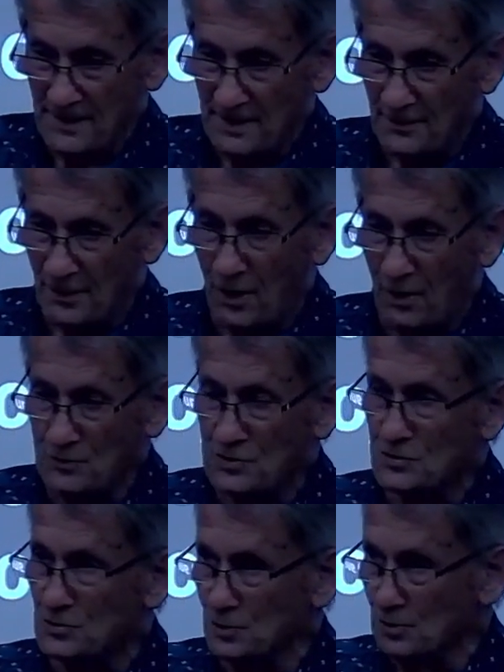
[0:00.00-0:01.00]
The whole
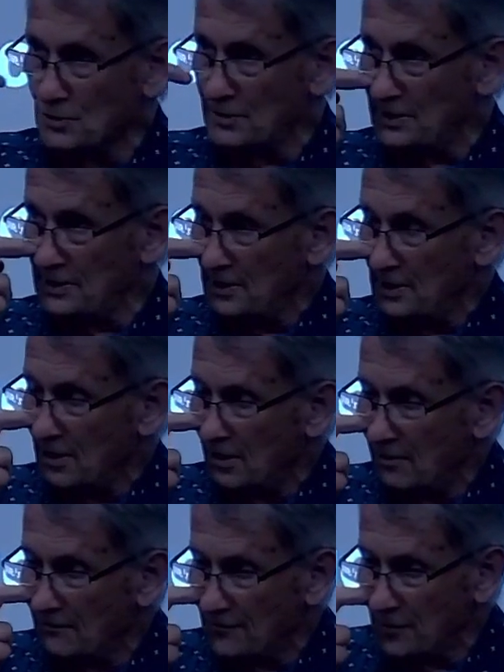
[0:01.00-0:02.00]
story
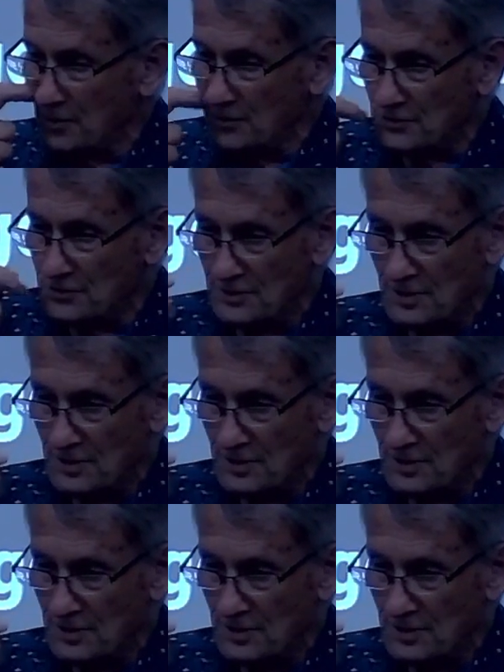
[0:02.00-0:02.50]
of Ruth